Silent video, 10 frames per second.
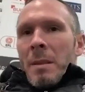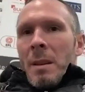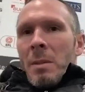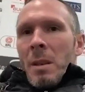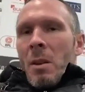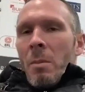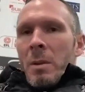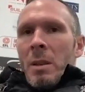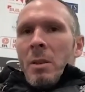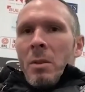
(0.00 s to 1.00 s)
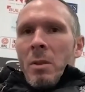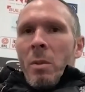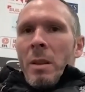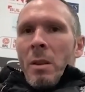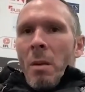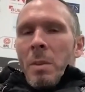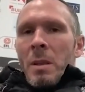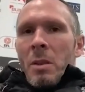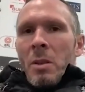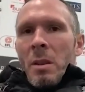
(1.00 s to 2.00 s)
teams in the competition to win the
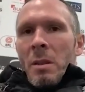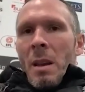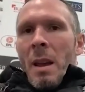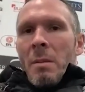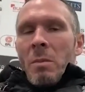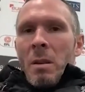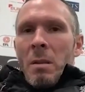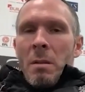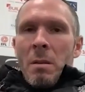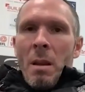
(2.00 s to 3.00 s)
competition at times. And,